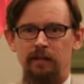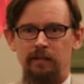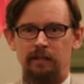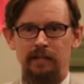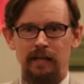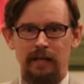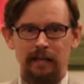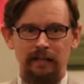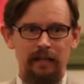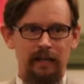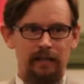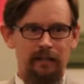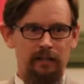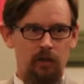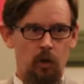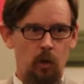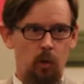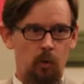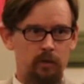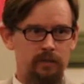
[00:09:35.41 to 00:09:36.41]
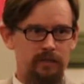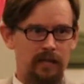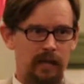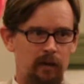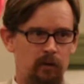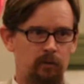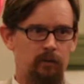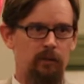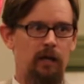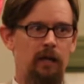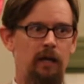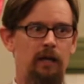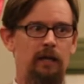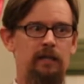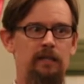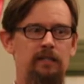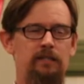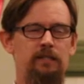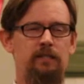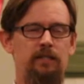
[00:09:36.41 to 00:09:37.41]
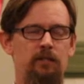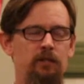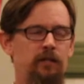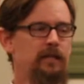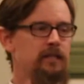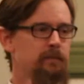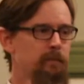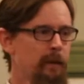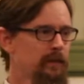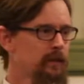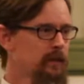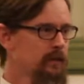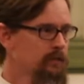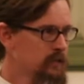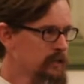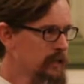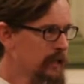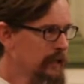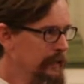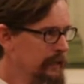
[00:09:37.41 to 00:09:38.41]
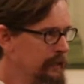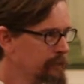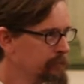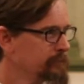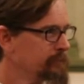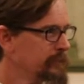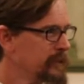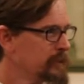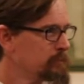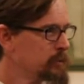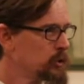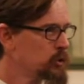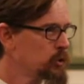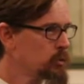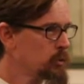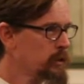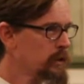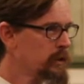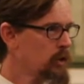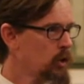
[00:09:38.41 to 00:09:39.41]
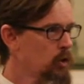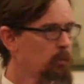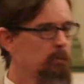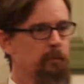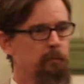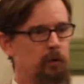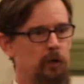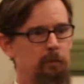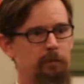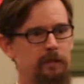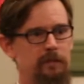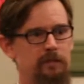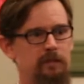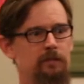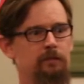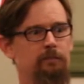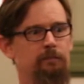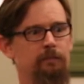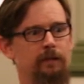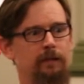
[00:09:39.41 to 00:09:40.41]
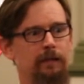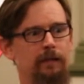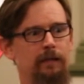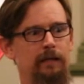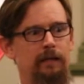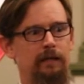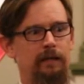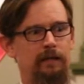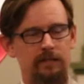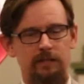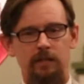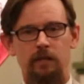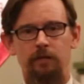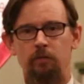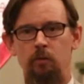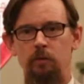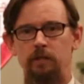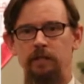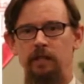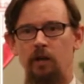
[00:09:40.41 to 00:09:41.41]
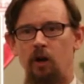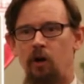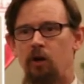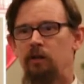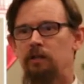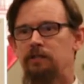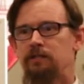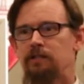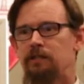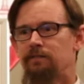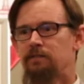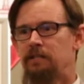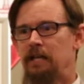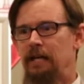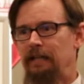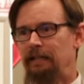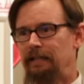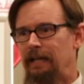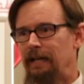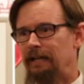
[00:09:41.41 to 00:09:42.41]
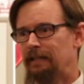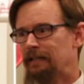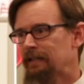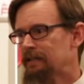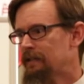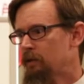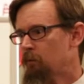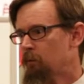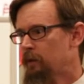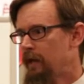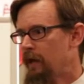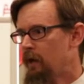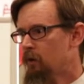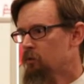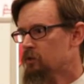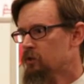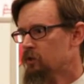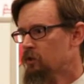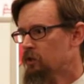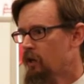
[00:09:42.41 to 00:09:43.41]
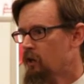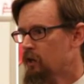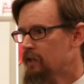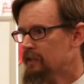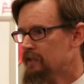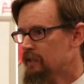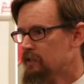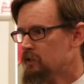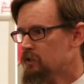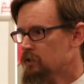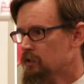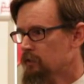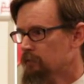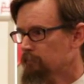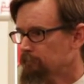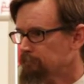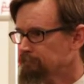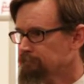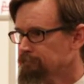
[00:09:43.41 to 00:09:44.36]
the dialectic holds out a serious method of study imbued with a noble purpose. It is therefore to the art of dialectic that we now turn our attention.